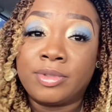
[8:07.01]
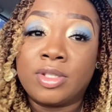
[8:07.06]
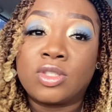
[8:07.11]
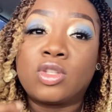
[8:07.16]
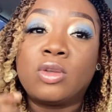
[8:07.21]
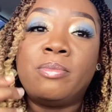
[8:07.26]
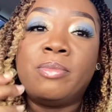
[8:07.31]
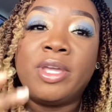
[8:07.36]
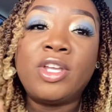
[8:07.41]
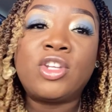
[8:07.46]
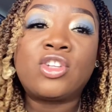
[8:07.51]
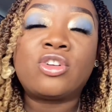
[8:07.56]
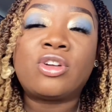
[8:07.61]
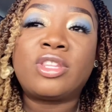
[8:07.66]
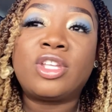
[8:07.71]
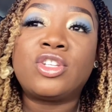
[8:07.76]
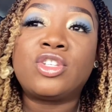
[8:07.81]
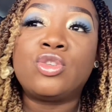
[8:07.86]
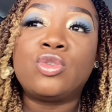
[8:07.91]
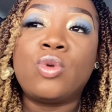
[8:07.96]
So make sure
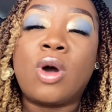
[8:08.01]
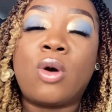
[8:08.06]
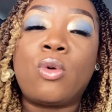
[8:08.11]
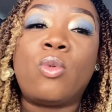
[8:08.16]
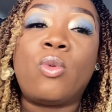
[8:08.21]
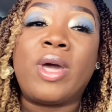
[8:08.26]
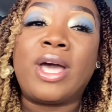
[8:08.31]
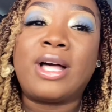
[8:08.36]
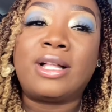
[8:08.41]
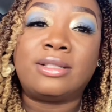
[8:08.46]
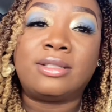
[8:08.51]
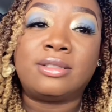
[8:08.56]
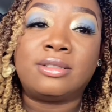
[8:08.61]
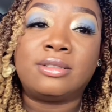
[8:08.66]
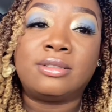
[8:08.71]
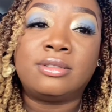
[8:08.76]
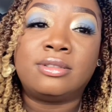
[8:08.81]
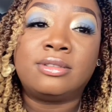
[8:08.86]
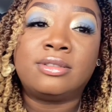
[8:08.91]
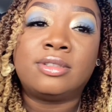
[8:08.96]
that you are well.
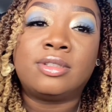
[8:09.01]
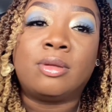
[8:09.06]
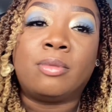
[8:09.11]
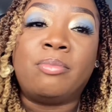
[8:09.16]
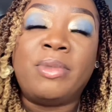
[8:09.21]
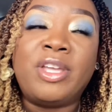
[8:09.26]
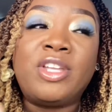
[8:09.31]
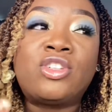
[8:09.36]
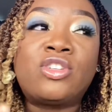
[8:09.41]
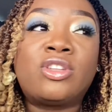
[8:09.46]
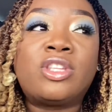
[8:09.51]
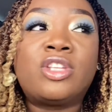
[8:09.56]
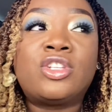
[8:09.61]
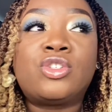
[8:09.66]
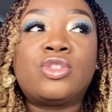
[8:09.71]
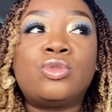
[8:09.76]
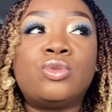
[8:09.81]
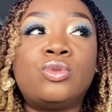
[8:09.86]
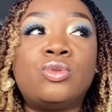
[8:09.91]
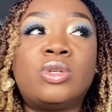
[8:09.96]
Make sure
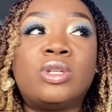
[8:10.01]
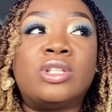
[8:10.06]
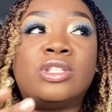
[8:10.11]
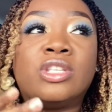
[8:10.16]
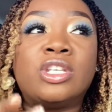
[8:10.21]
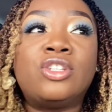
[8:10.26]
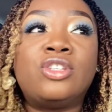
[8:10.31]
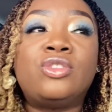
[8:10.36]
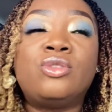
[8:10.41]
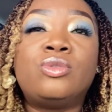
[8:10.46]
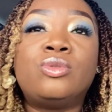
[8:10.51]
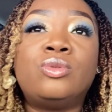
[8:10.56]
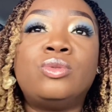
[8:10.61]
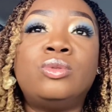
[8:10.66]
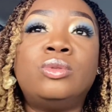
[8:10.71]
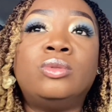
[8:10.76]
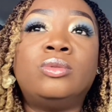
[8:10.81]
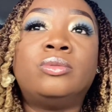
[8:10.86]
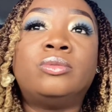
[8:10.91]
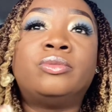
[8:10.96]
that you continue
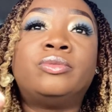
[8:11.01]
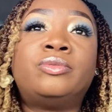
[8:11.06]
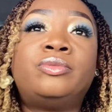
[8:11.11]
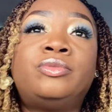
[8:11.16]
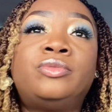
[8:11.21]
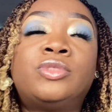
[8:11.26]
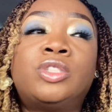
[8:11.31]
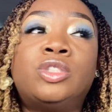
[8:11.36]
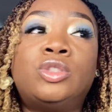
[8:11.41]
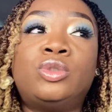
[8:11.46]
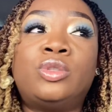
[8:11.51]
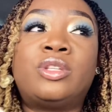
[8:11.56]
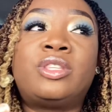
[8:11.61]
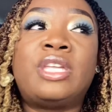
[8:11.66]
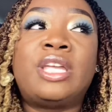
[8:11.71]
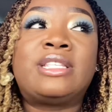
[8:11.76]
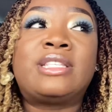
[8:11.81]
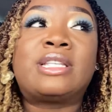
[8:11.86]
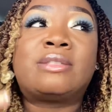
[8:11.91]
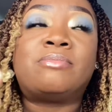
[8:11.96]
to do the
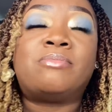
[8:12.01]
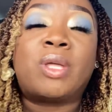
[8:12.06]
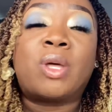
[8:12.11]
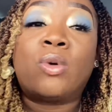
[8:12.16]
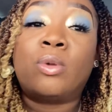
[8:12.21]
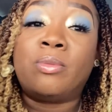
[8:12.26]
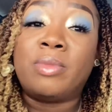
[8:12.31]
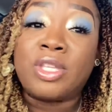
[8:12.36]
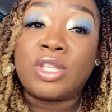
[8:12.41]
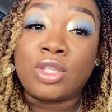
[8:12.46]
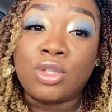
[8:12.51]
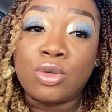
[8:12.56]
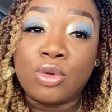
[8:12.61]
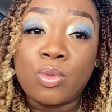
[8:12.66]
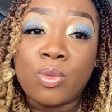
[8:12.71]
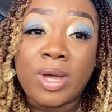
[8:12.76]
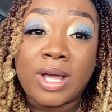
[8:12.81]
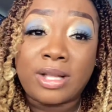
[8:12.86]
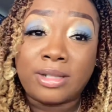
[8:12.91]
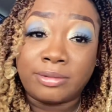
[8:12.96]
things that will make you
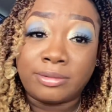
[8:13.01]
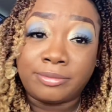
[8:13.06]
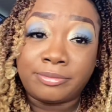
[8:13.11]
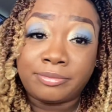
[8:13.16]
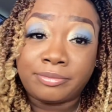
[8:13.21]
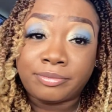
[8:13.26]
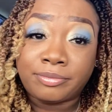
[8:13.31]
well.